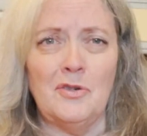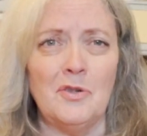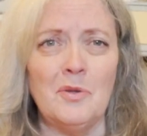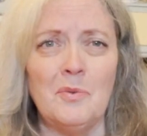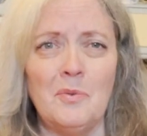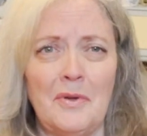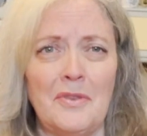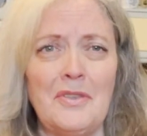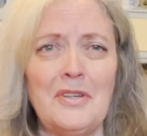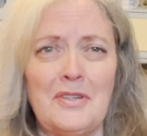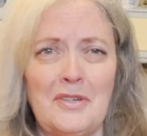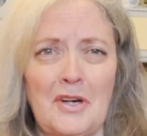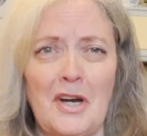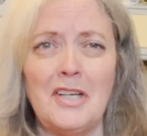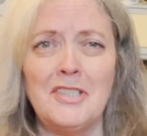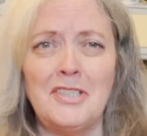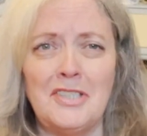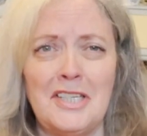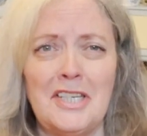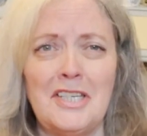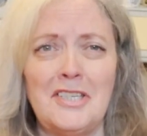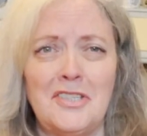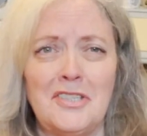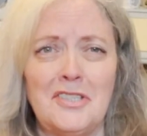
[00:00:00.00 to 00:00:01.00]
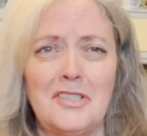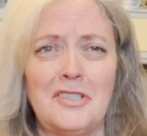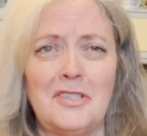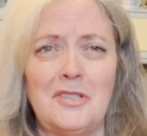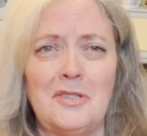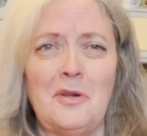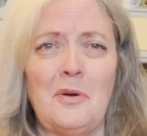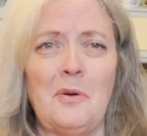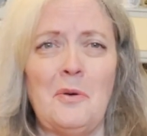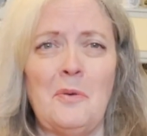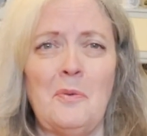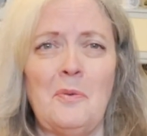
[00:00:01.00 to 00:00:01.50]
you're the one that cross stitches,
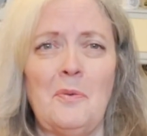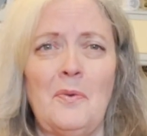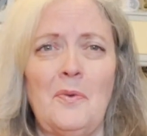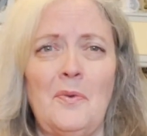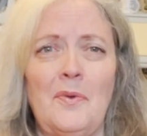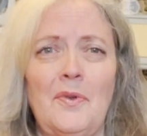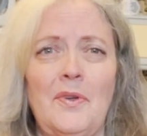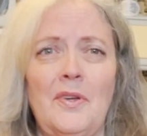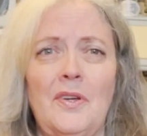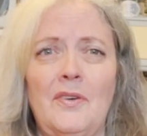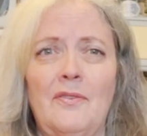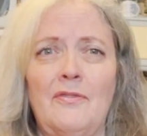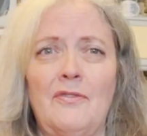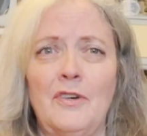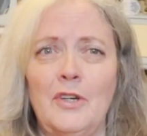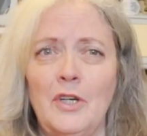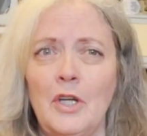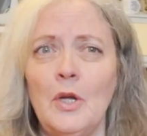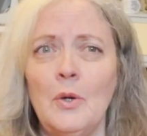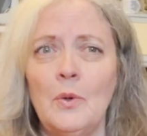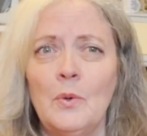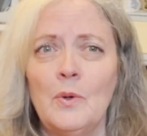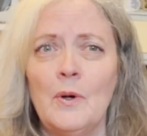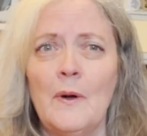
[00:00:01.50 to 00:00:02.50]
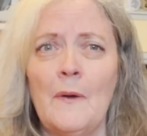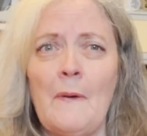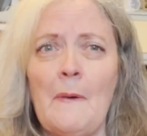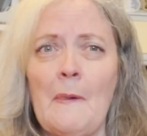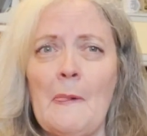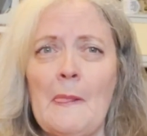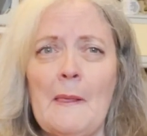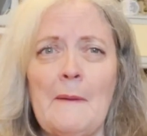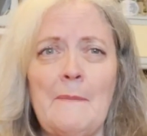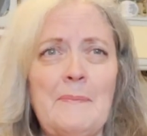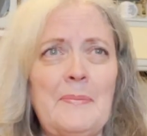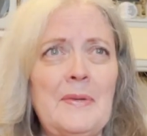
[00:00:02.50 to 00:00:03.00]
so for you.
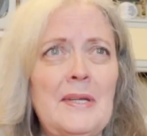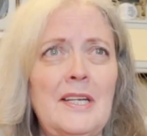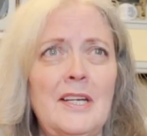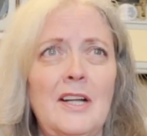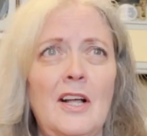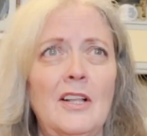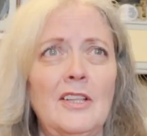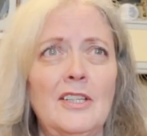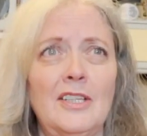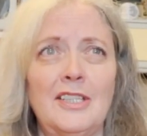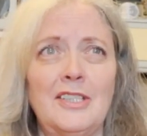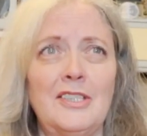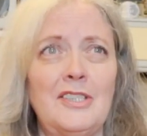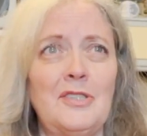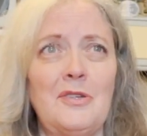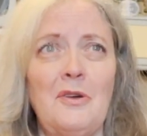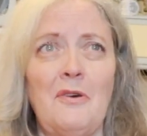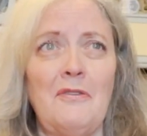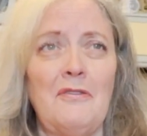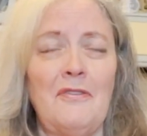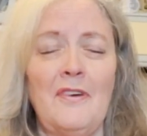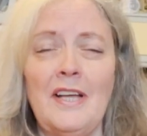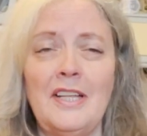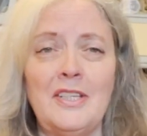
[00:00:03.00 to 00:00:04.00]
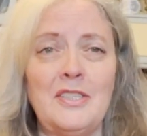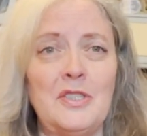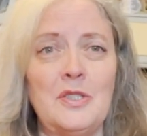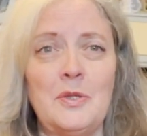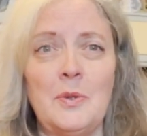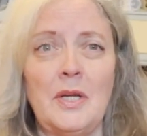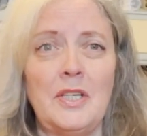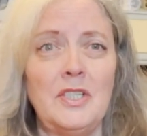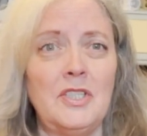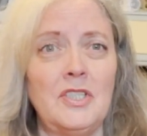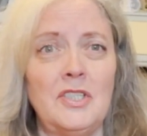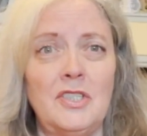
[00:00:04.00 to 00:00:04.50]
But it all looks so fun, so
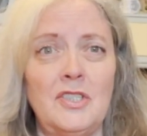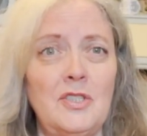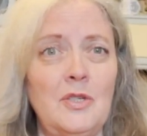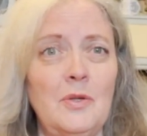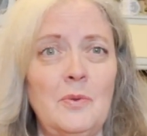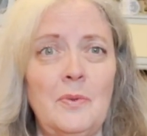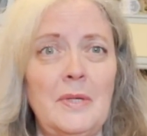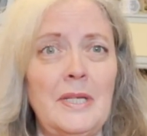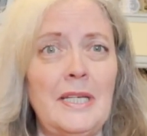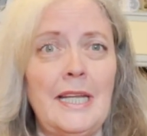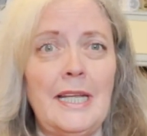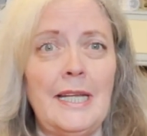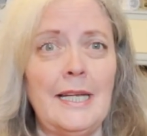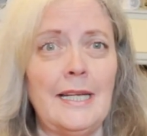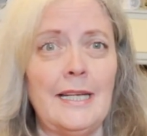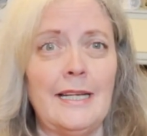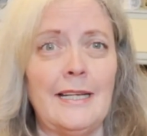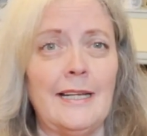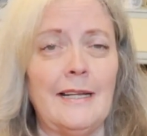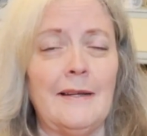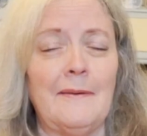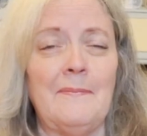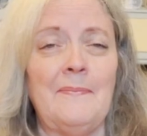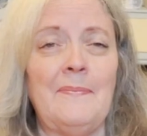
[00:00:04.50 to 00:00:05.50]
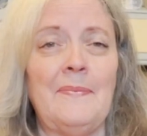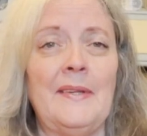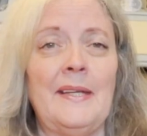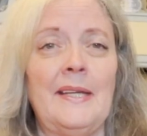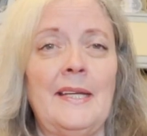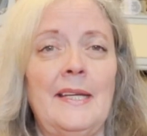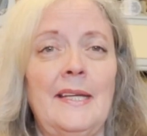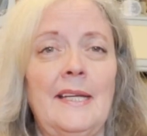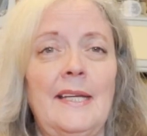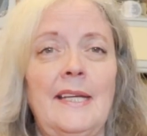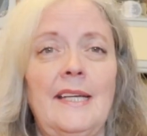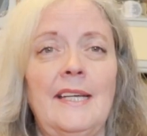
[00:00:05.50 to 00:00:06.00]
I just knew we needed it.
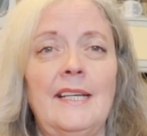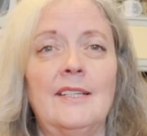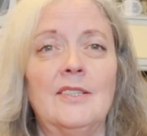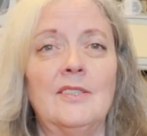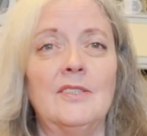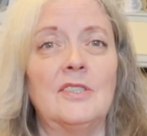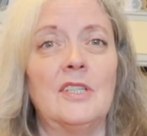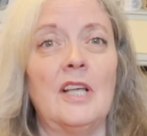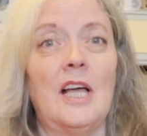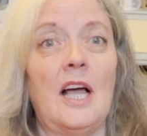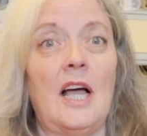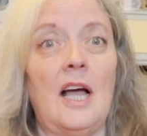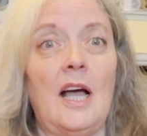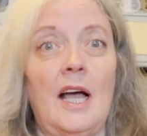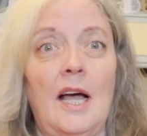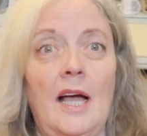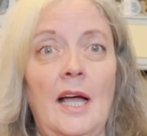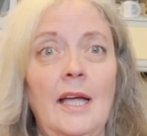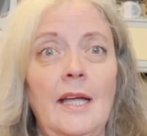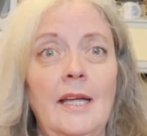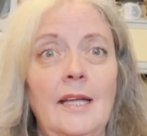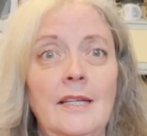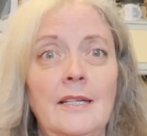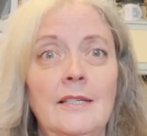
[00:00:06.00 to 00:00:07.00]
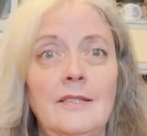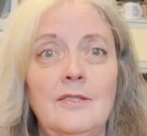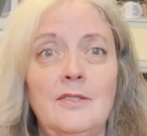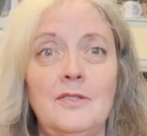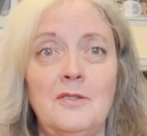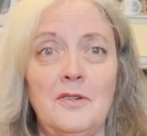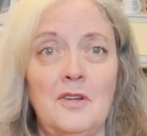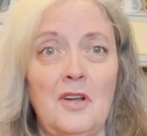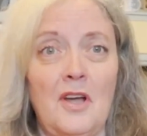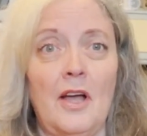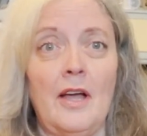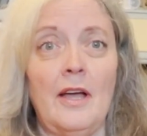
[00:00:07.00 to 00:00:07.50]
He goes, I
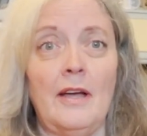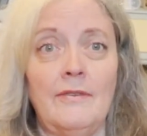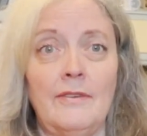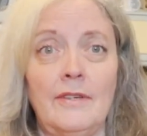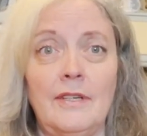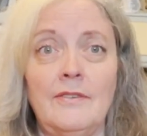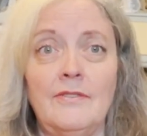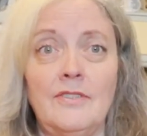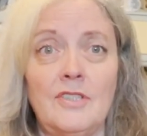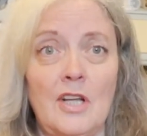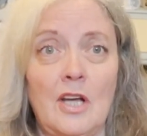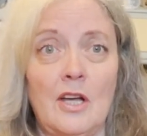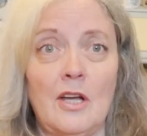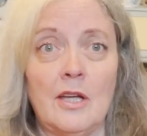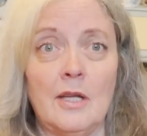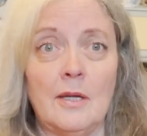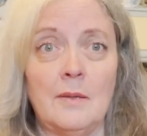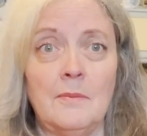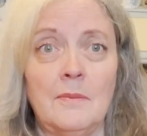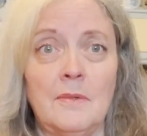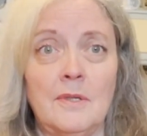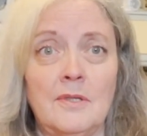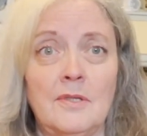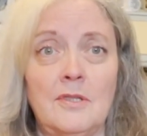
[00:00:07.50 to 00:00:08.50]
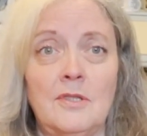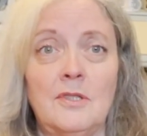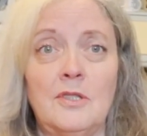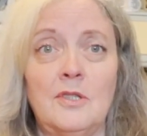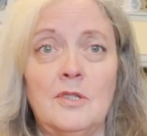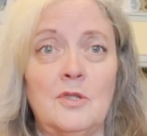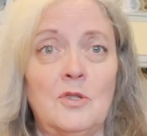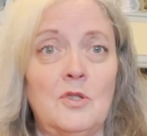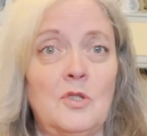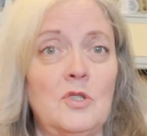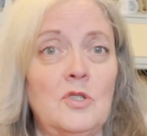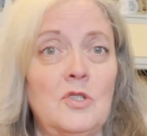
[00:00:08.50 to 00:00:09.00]
do not have enough time
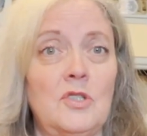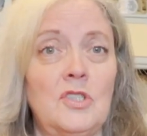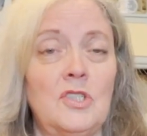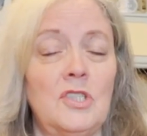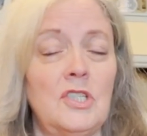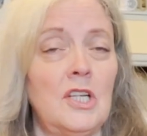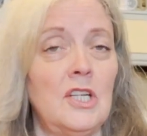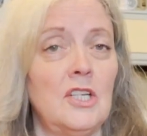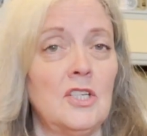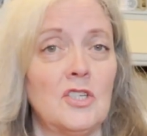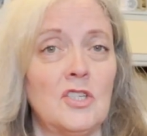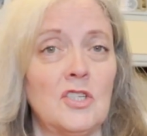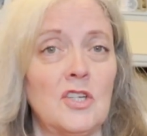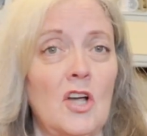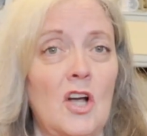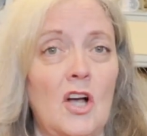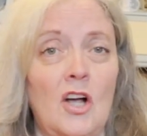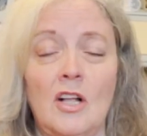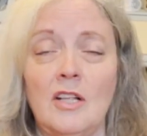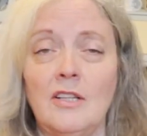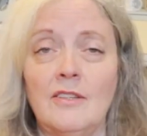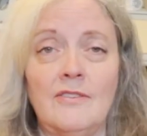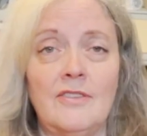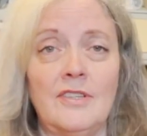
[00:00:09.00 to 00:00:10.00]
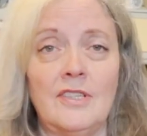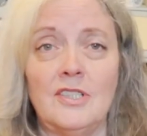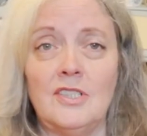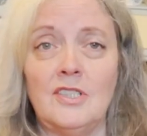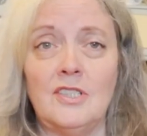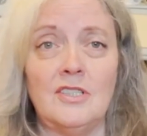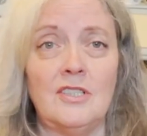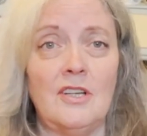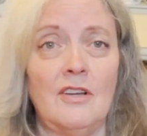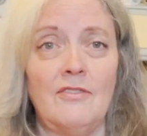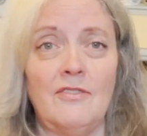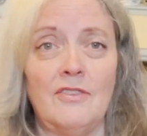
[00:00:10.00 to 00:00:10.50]
to stitch all of this
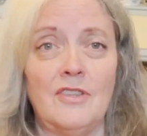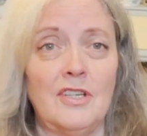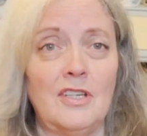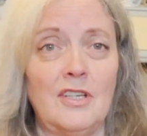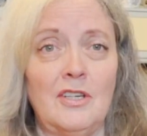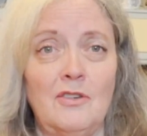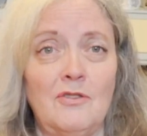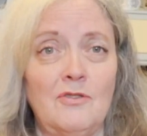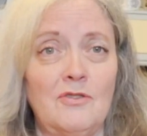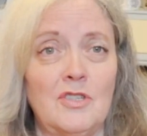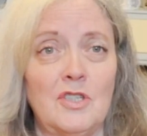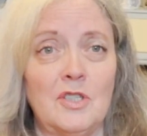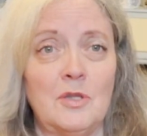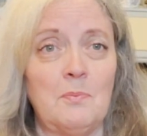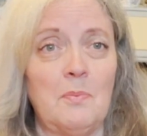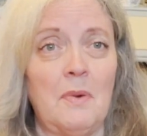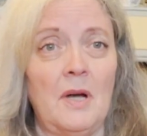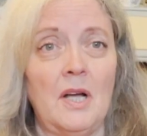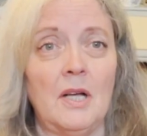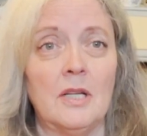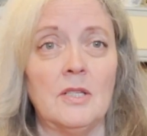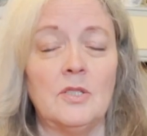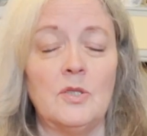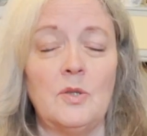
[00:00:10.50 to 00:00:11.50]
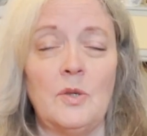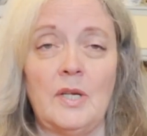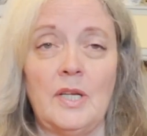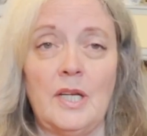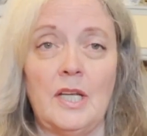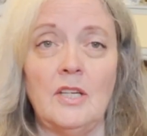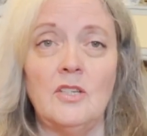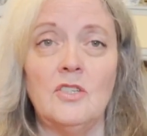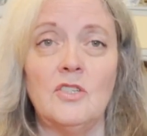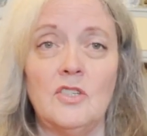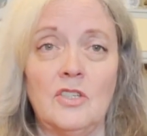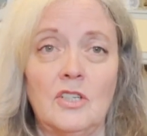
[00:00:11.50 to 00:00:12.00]
stuff that you just bought, so I
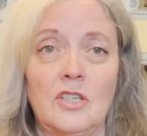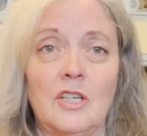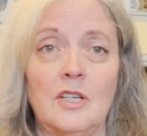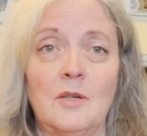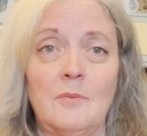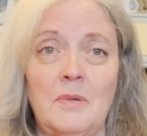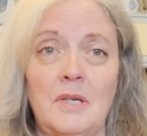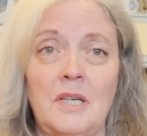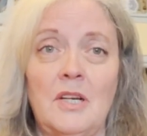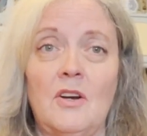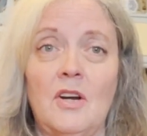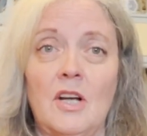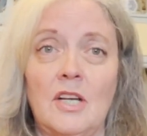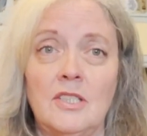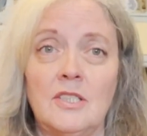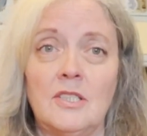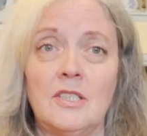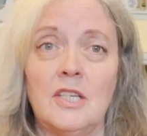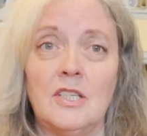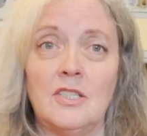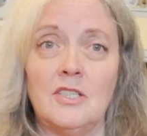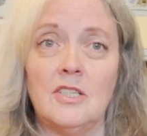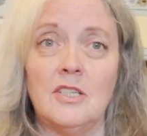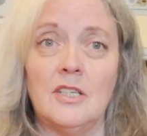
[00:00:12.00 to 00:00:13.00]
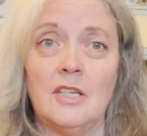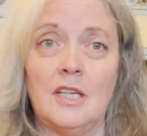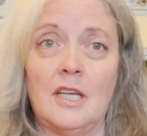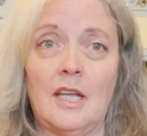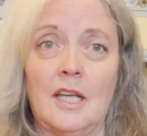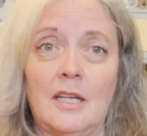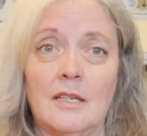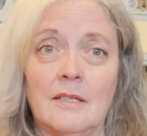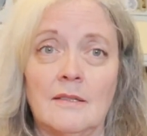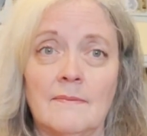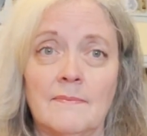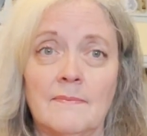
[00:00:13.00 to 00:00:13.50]
guess you're going to be cross stitching
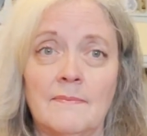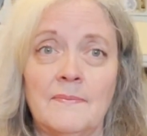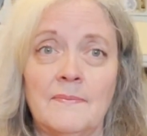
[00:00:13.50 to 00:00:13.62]
again.